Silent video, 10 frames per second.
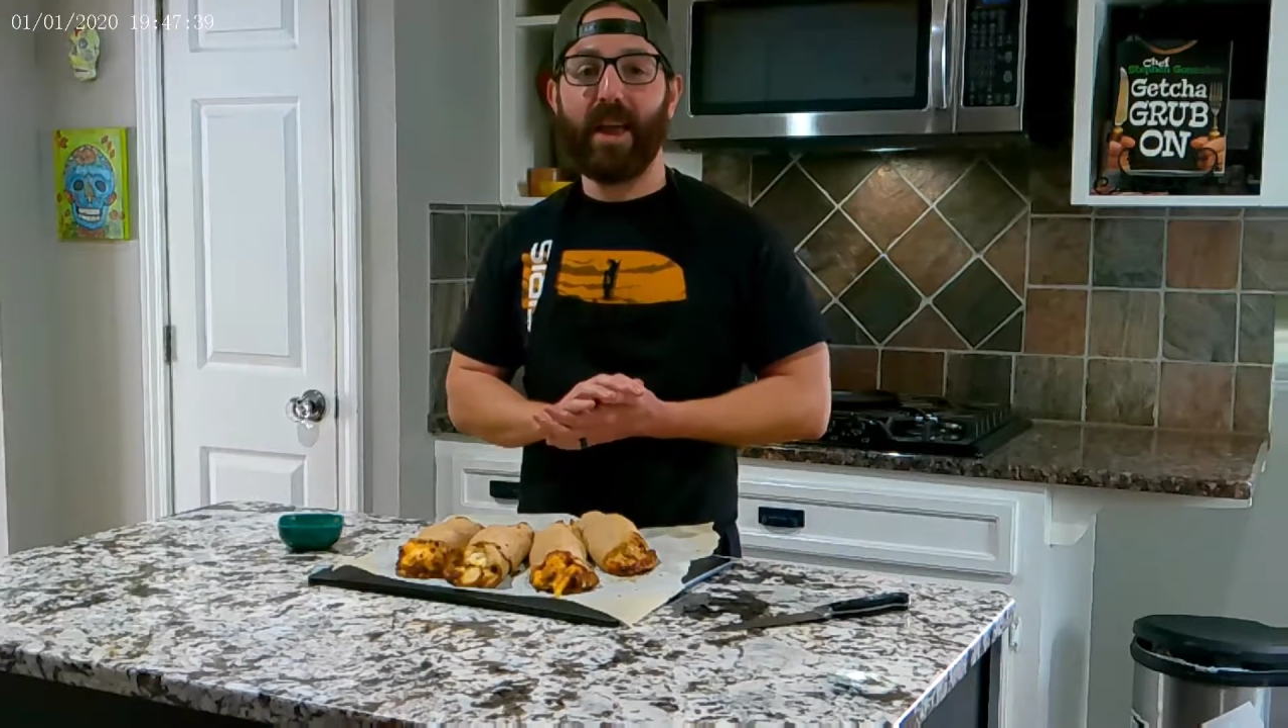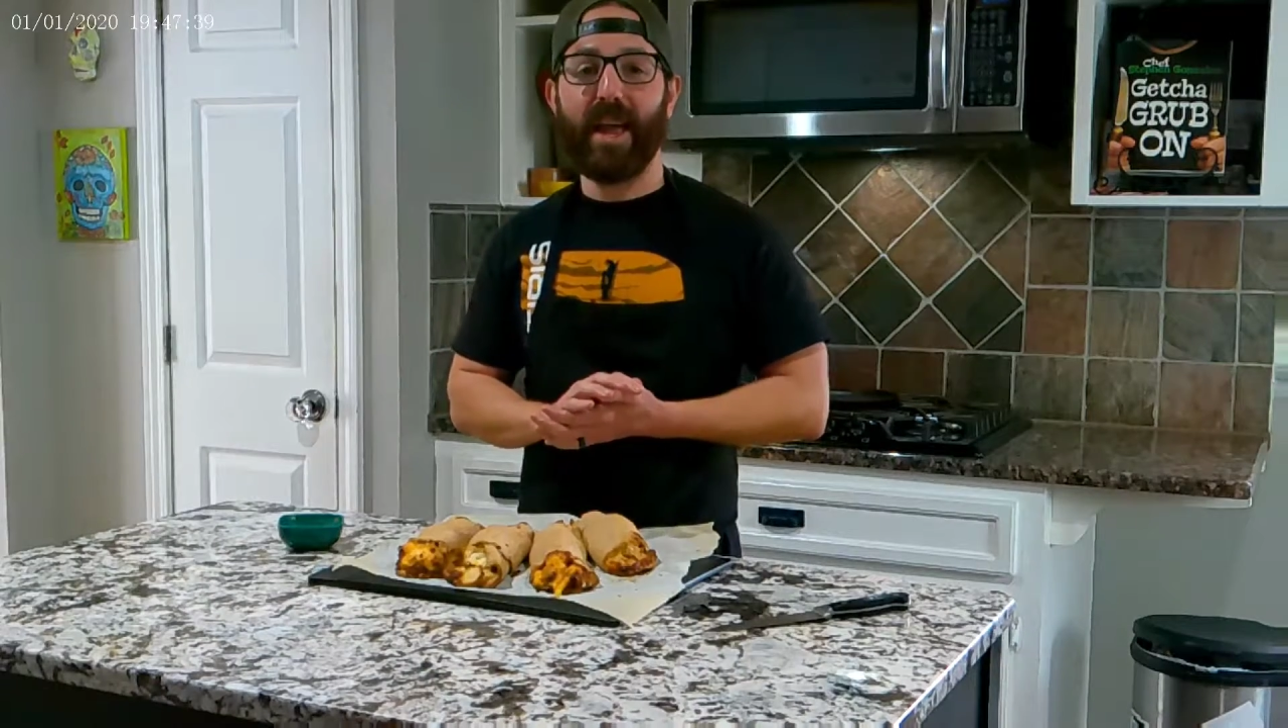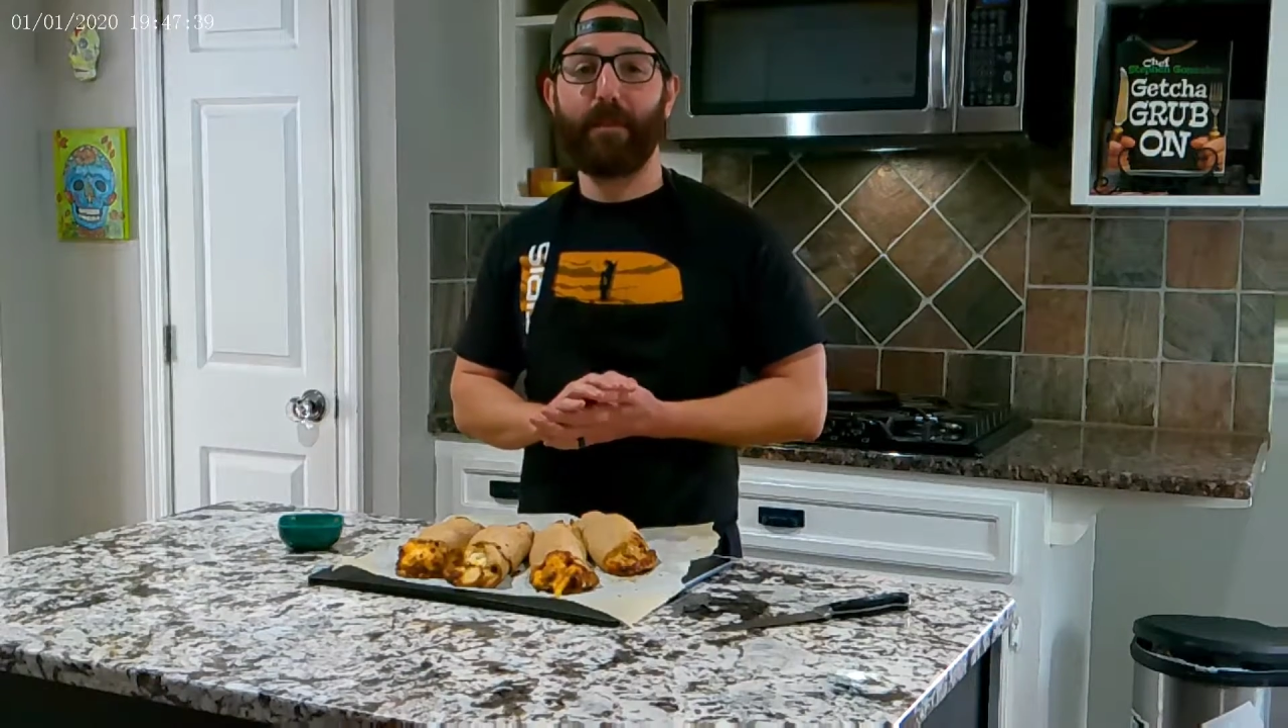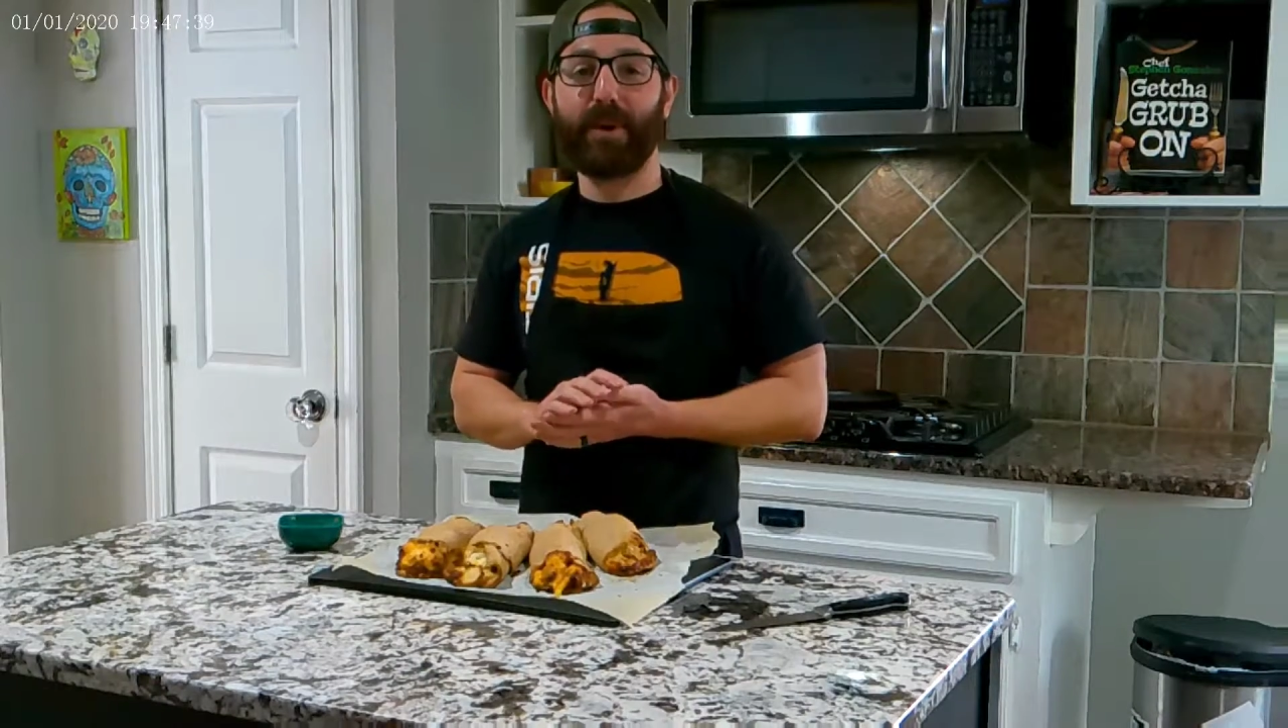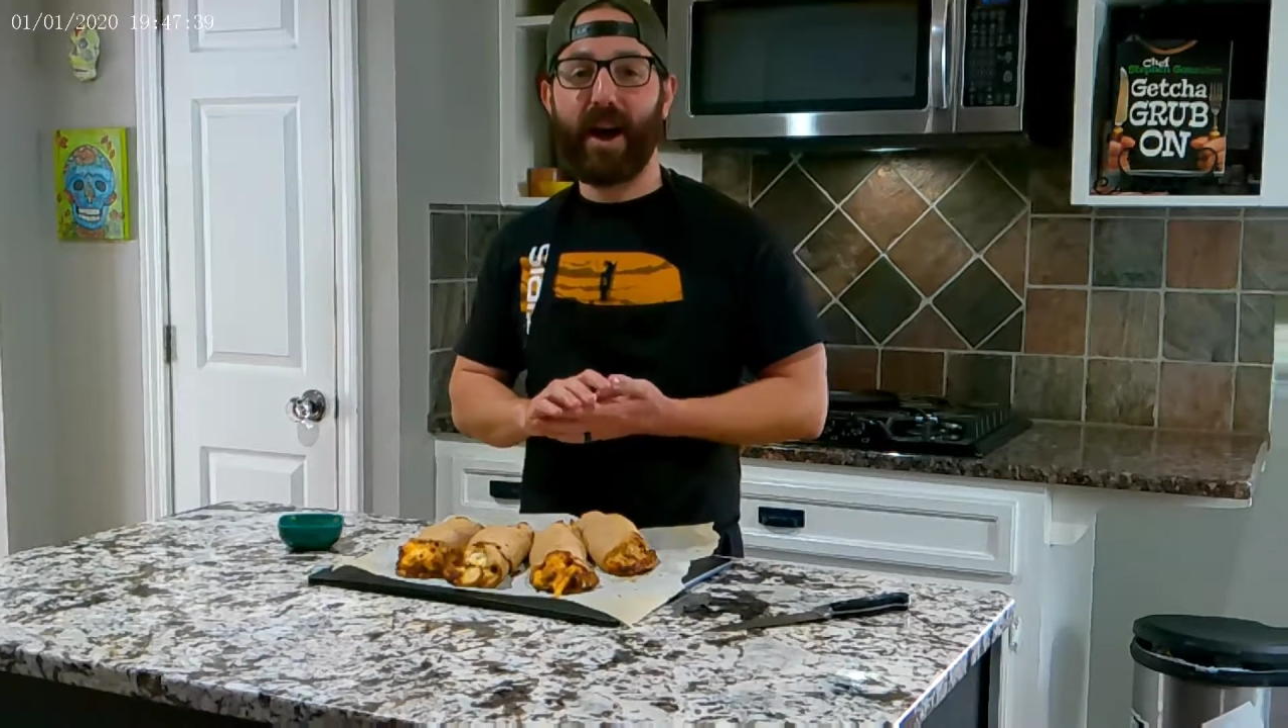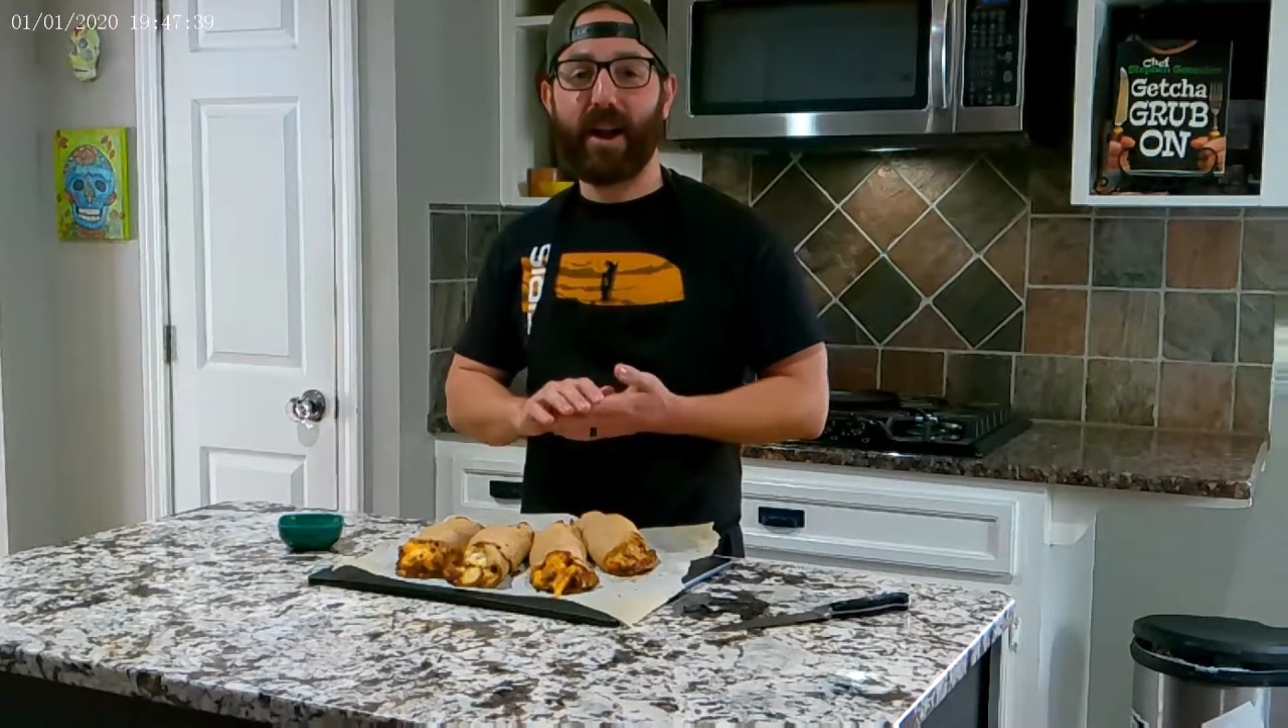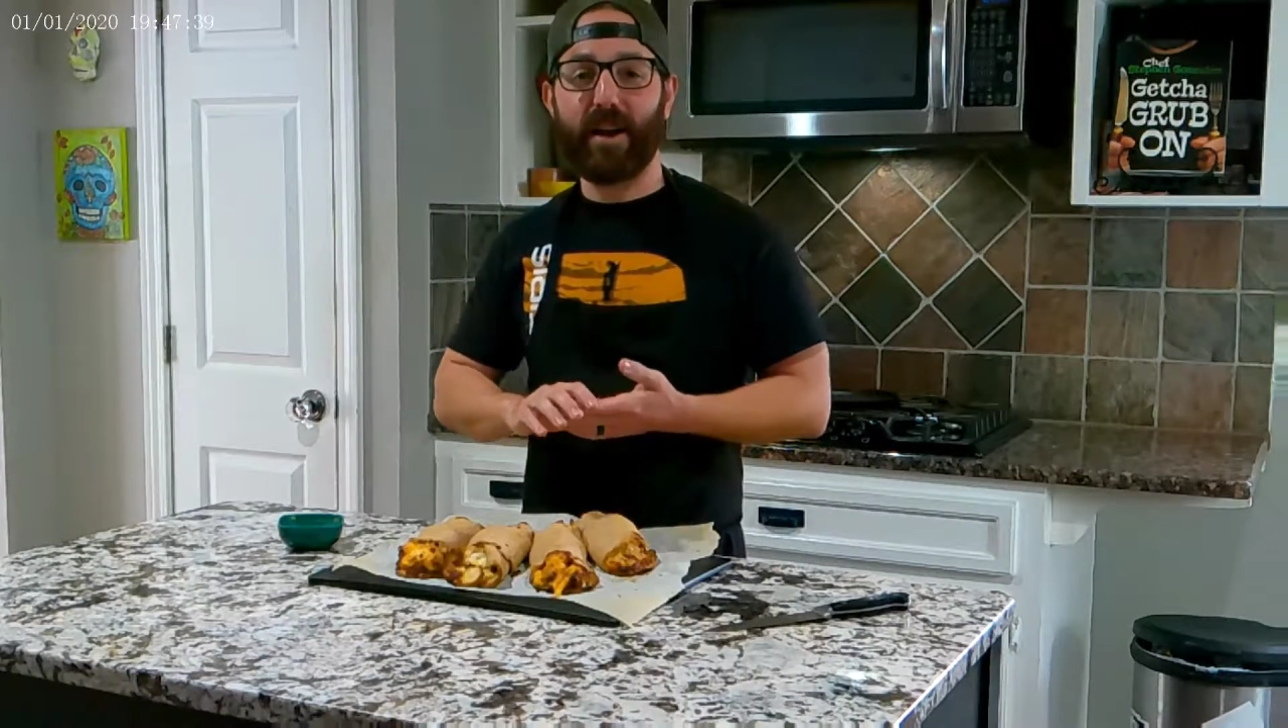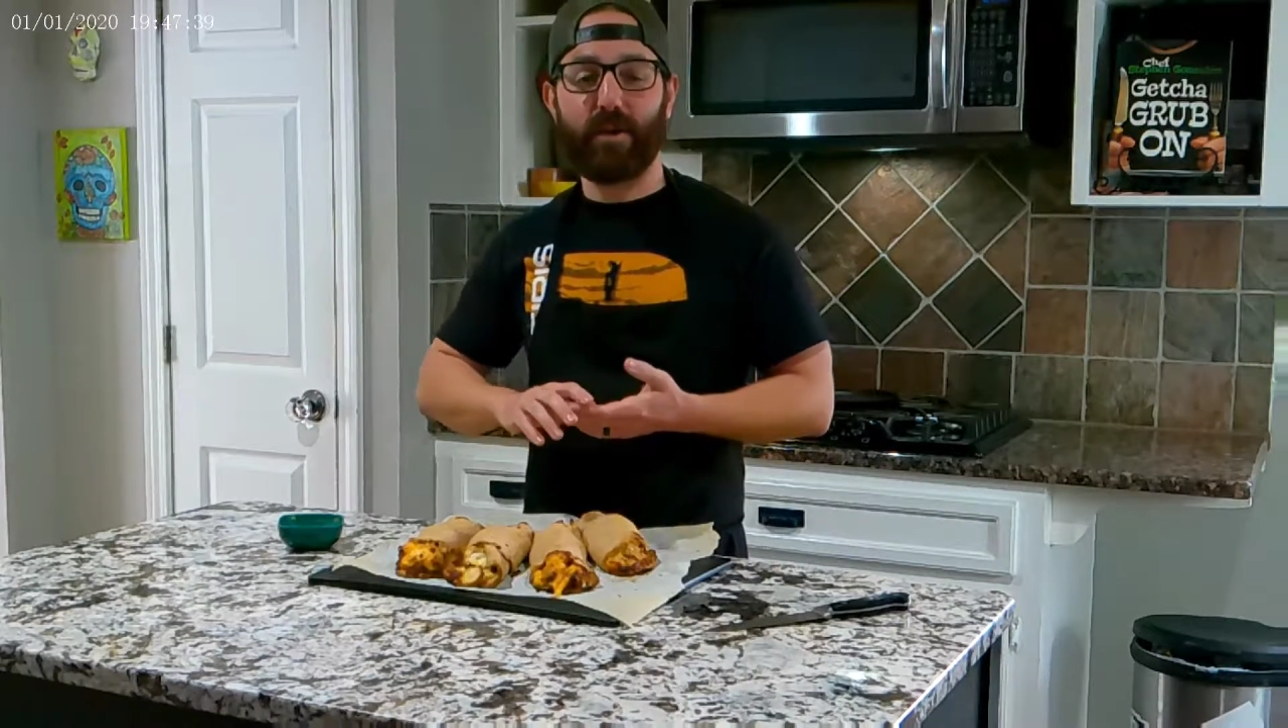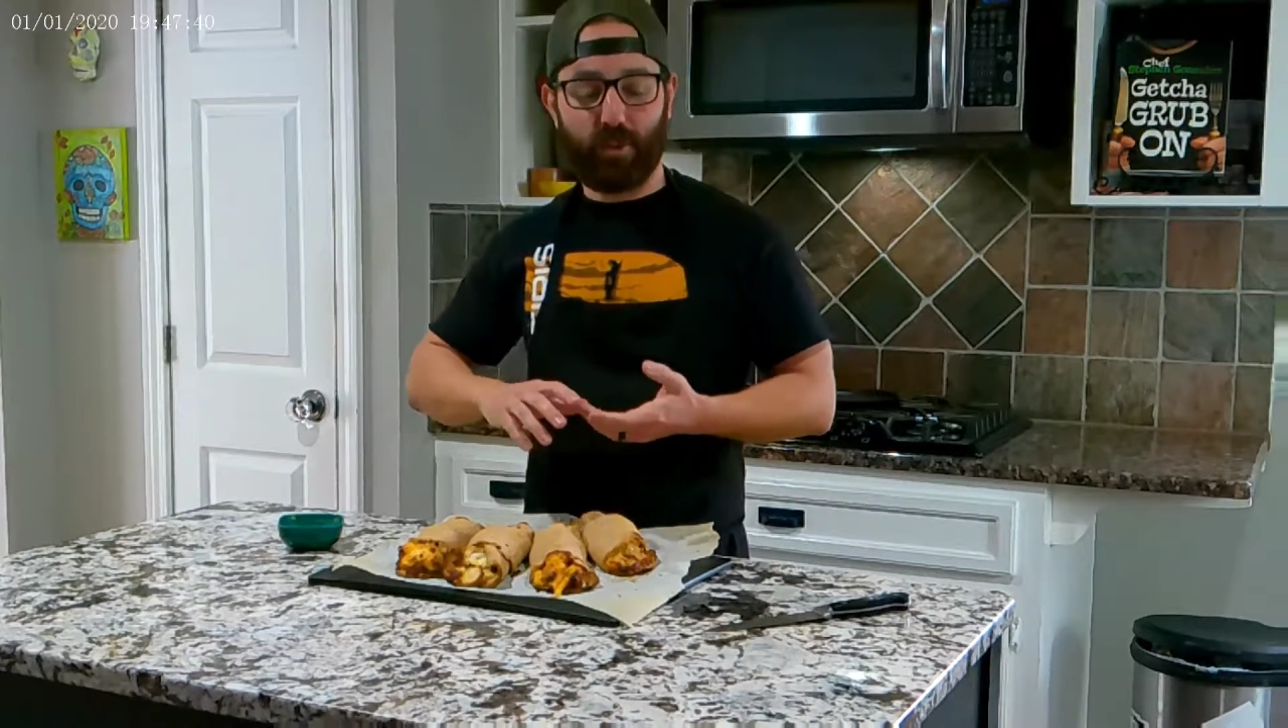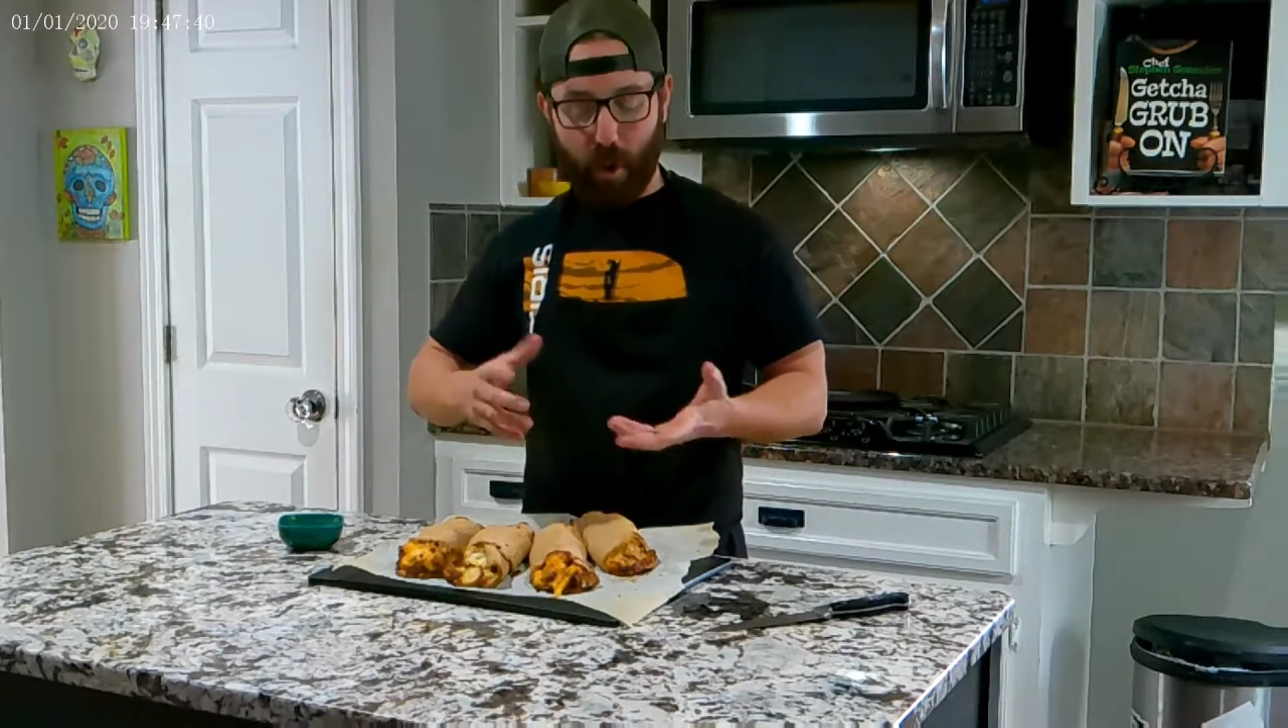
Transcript: empanada